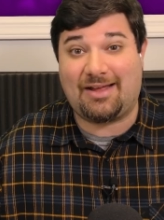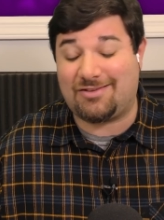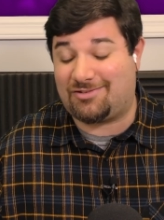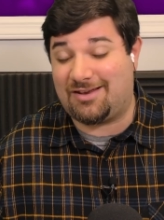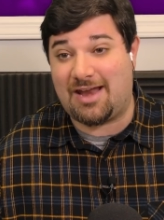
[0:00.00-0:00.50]
get
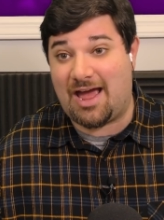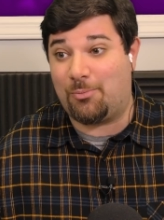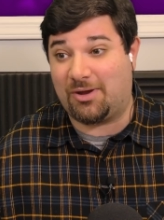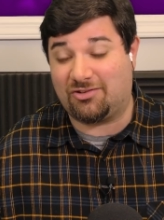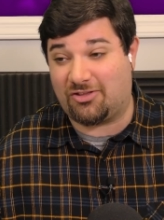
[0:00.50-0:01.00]
this in
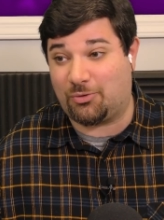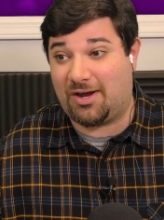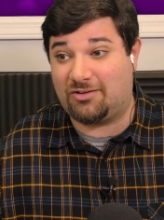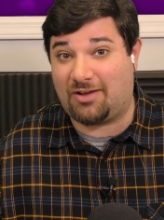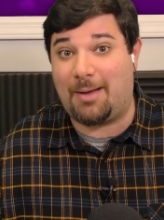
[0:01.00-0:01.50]
now because
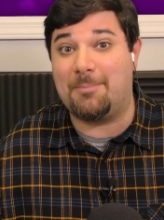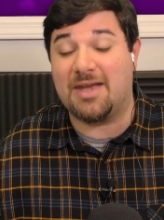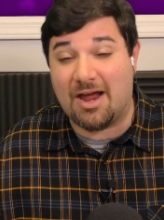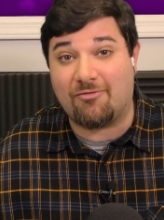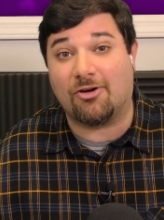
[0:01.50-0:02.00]
otherwise
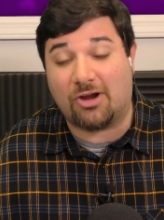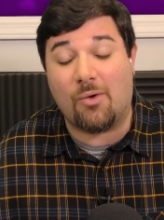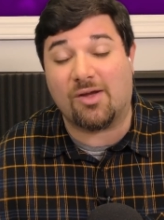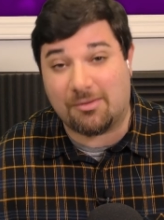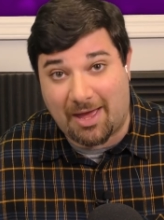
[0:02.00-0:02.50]
I'm never
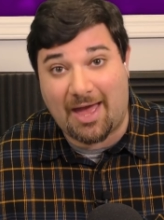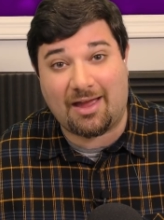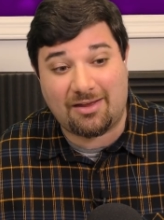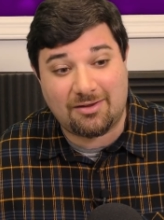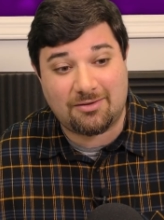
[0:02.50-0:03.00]
going
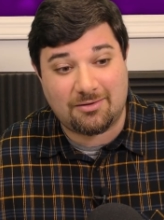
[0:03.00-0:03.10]
back.